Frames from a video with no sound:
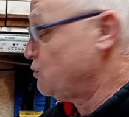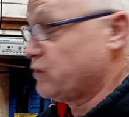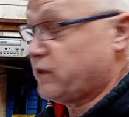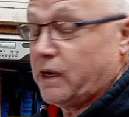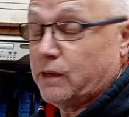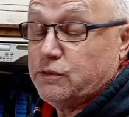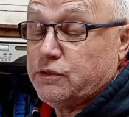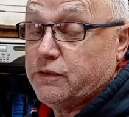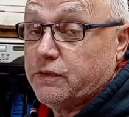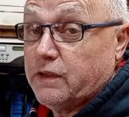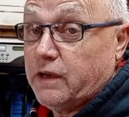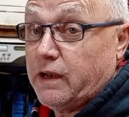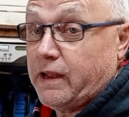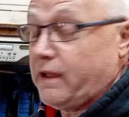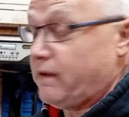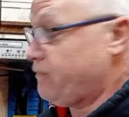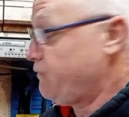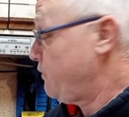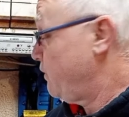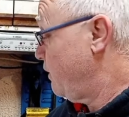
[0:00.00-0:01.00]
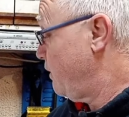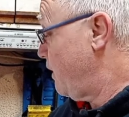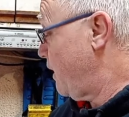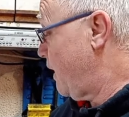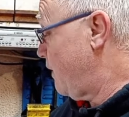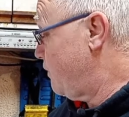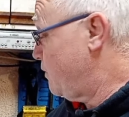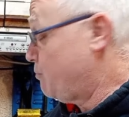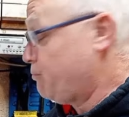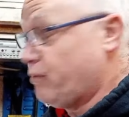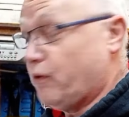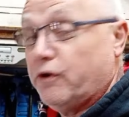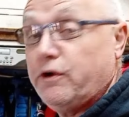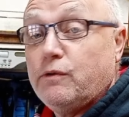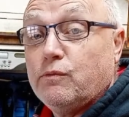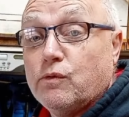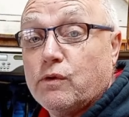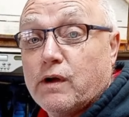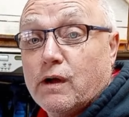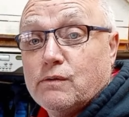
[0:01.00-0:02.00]
go to the left and the
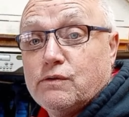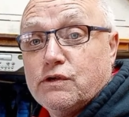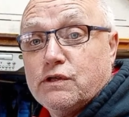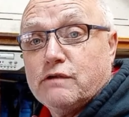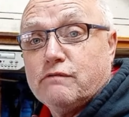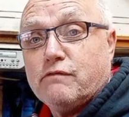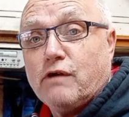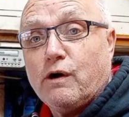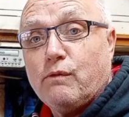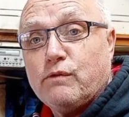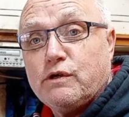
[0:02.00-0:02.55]
point will go to the right,